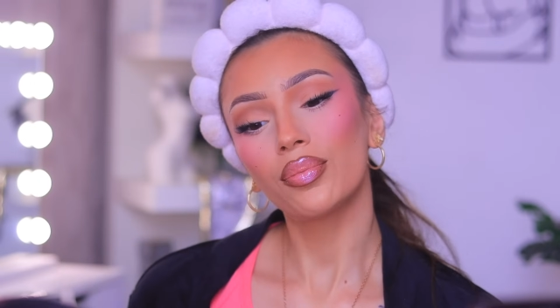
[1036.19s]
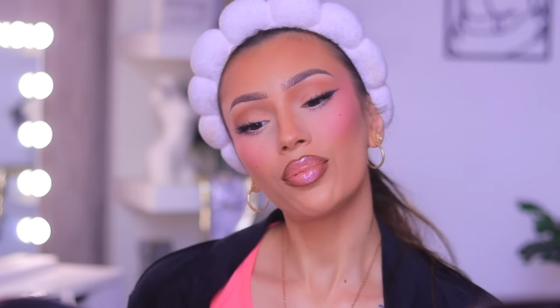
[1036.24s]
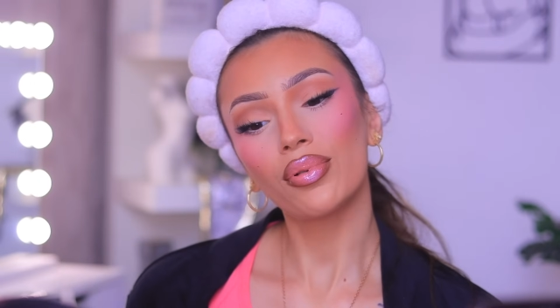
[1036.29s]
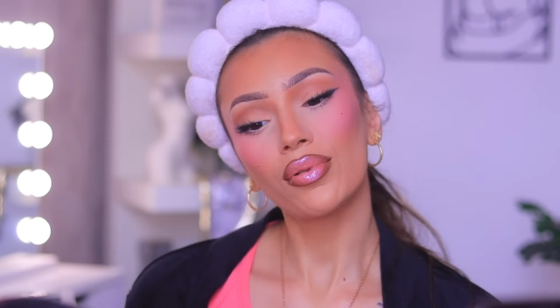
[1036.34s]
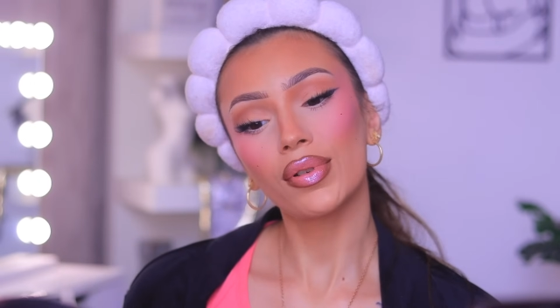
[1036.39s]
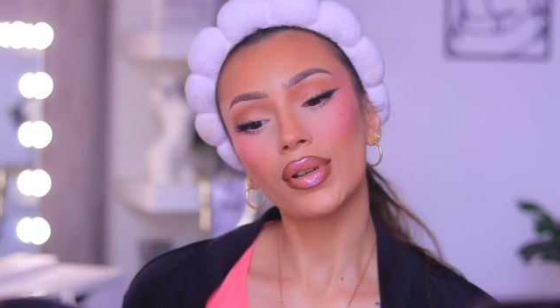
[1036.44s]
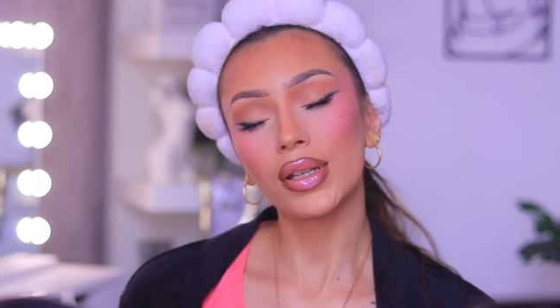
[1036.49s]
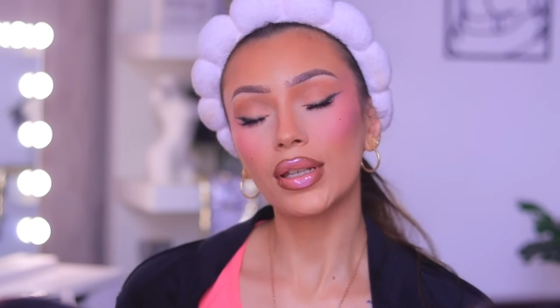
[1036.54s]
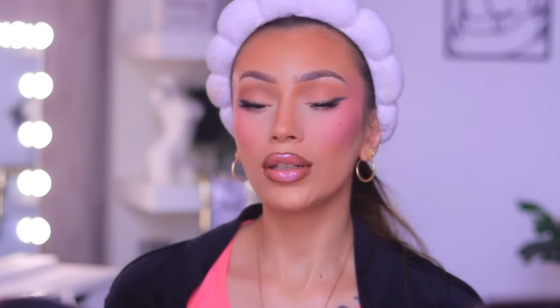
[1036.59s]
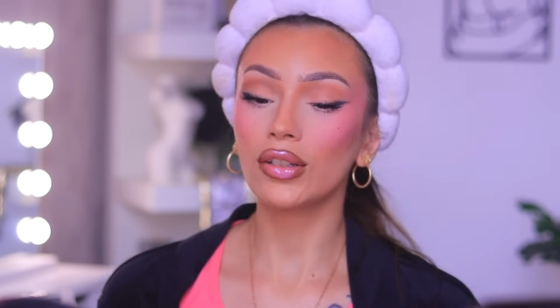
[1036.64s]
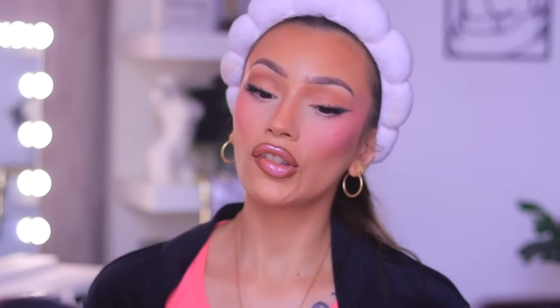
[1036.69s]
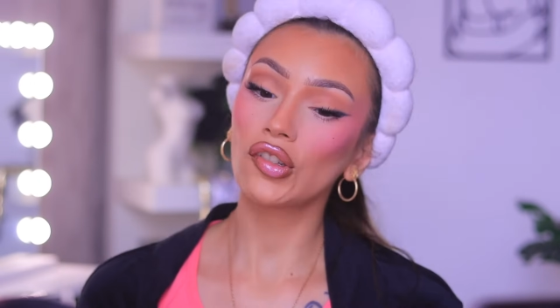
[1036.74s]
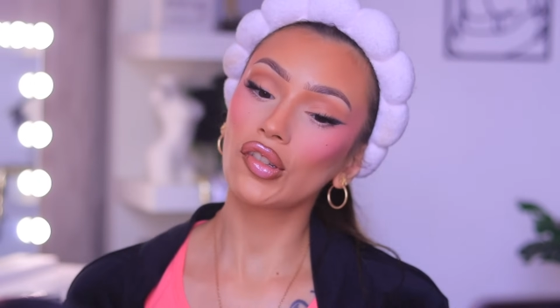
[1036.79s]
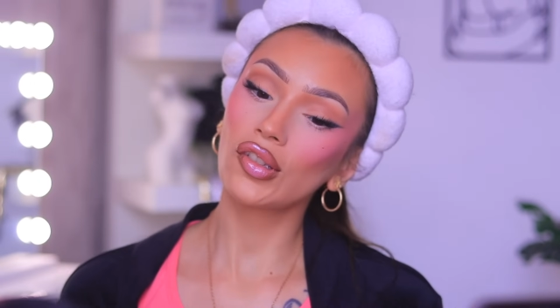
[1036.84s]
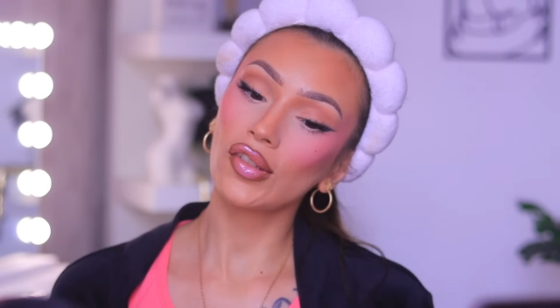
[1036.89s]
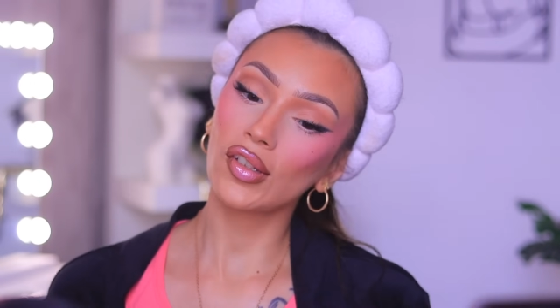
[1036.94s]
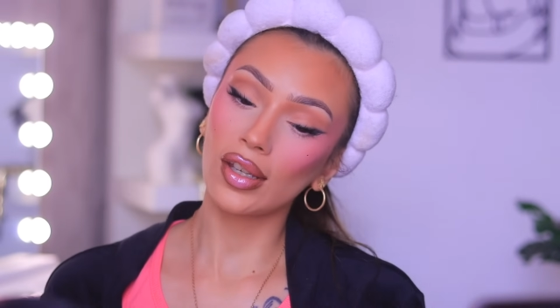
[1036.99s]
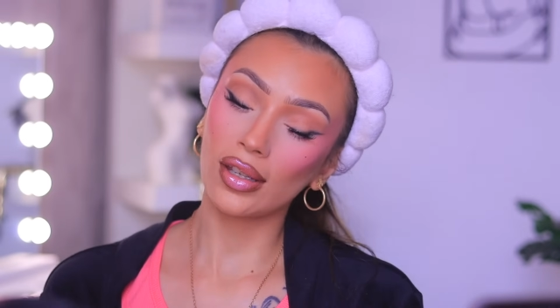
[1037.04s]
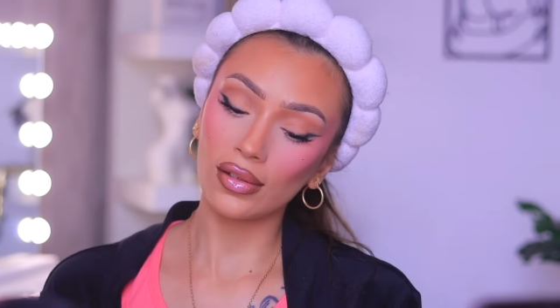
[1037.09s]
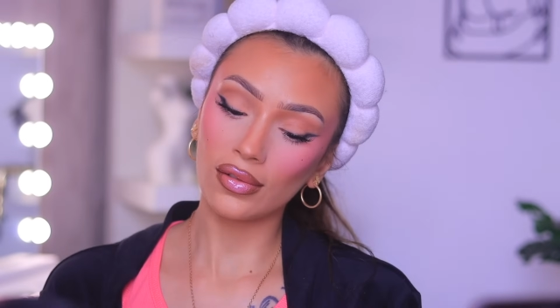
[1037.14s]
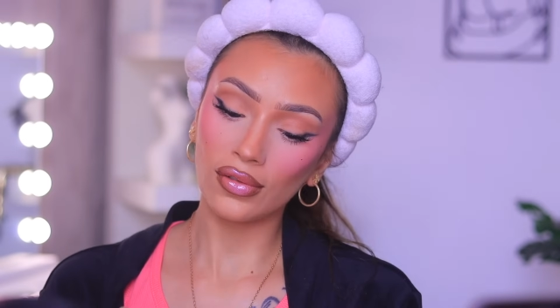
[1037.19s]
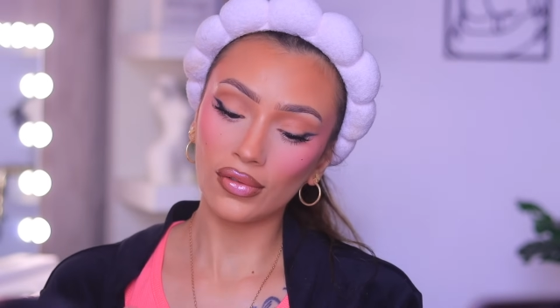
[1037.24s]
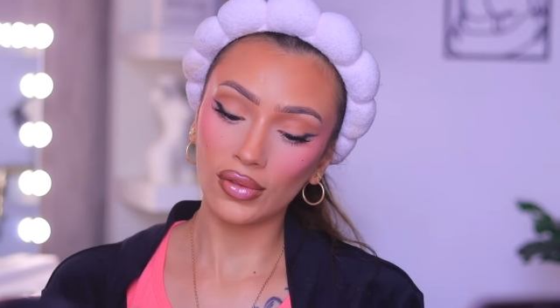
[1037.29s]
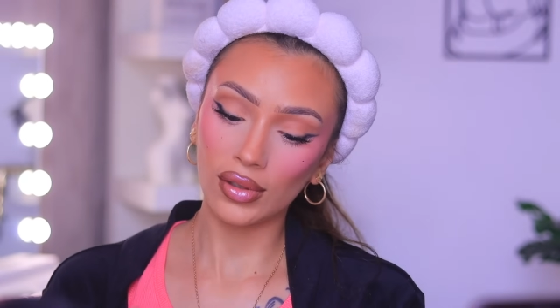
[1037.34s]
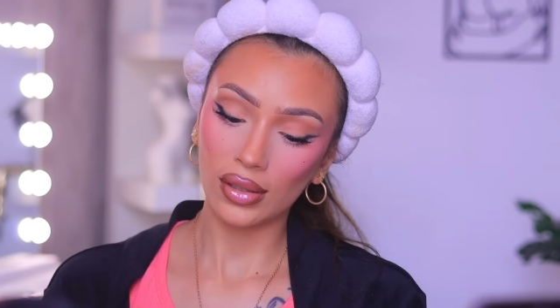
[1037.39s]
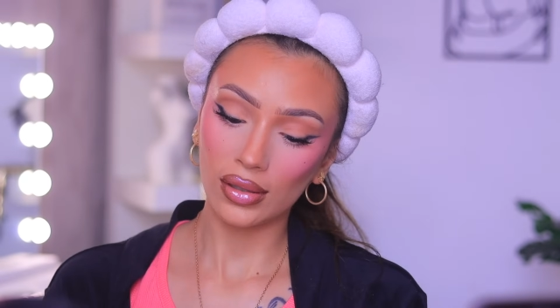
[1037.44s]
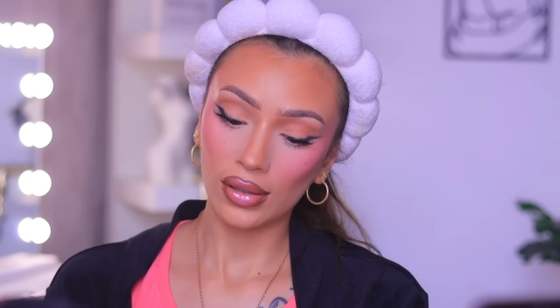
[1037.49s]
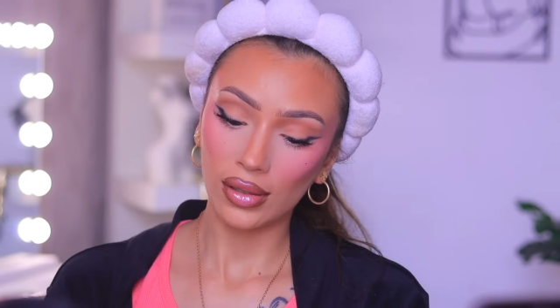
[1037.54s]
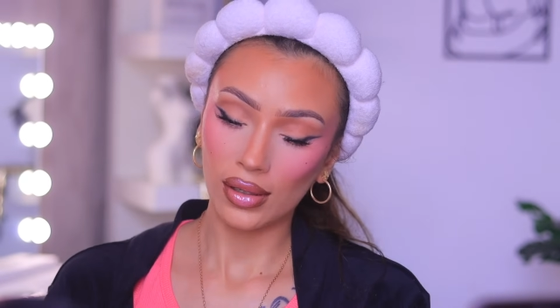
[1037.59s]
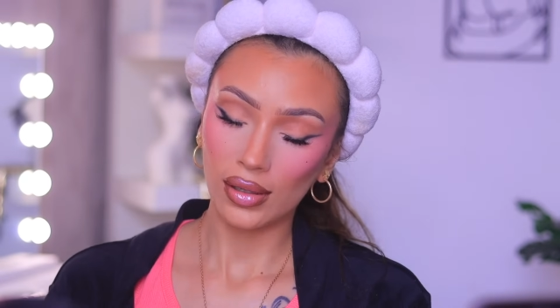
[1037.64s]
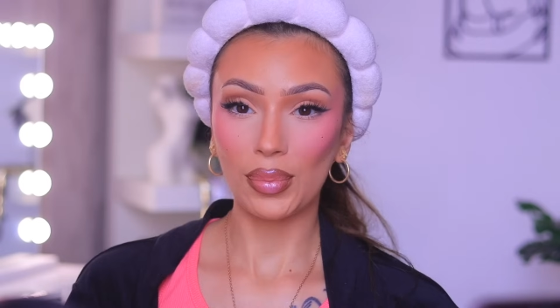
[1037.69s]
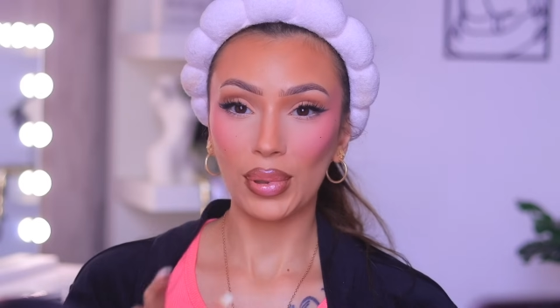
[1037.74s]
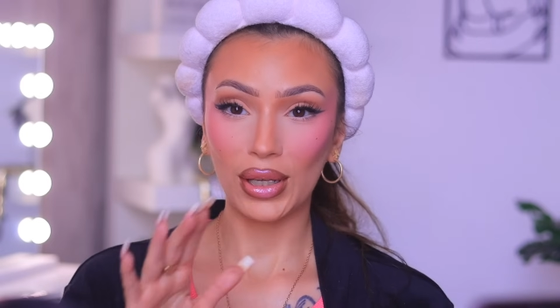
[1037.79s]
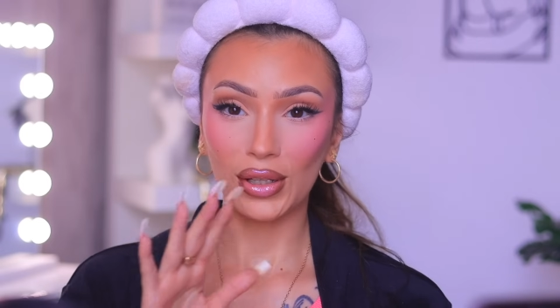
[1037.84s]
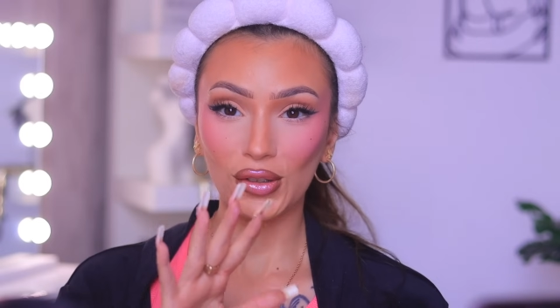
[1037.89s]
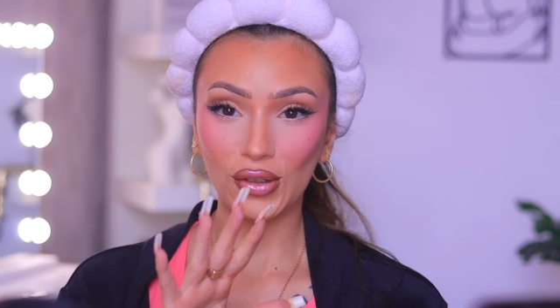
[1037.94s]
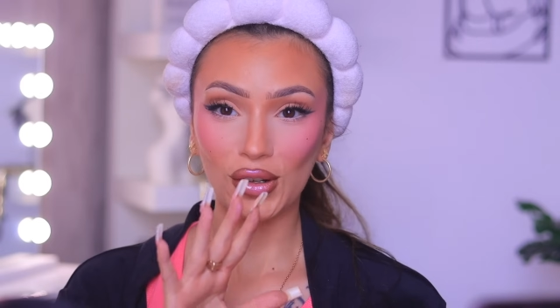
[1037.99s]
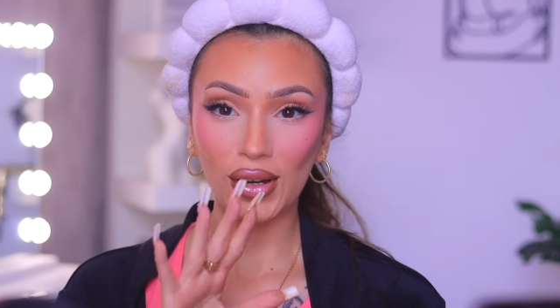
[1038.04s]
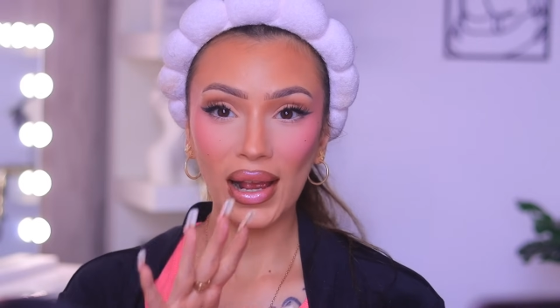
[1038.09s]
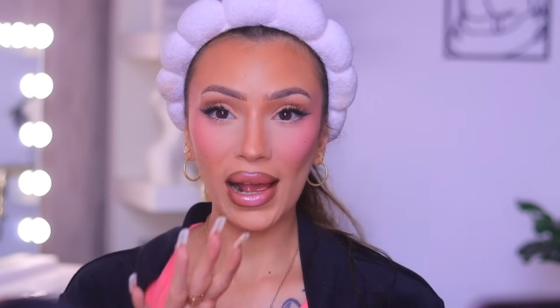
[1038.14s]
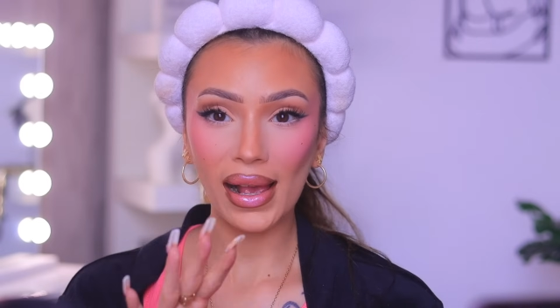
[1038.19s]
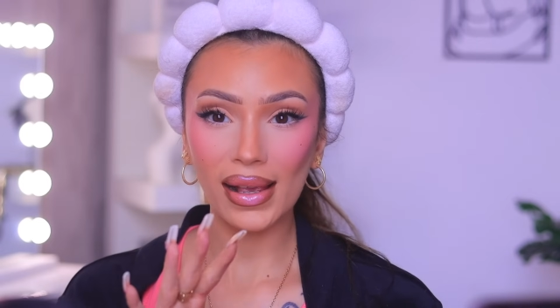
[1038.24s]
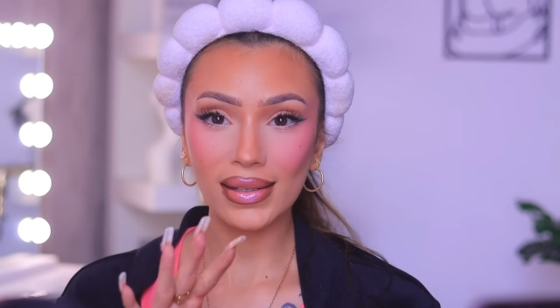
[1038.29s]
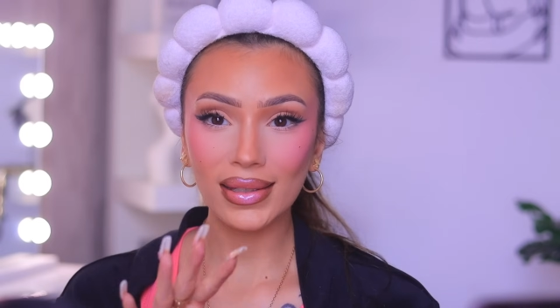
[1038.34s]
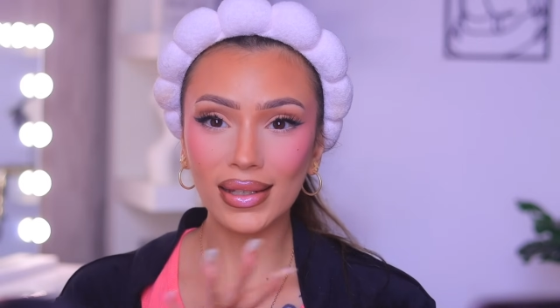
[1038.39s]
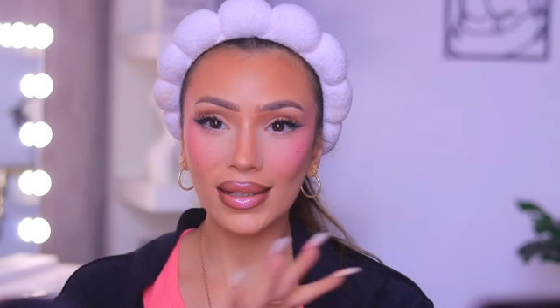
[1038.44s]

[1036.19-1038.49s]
pretty shift the picture has,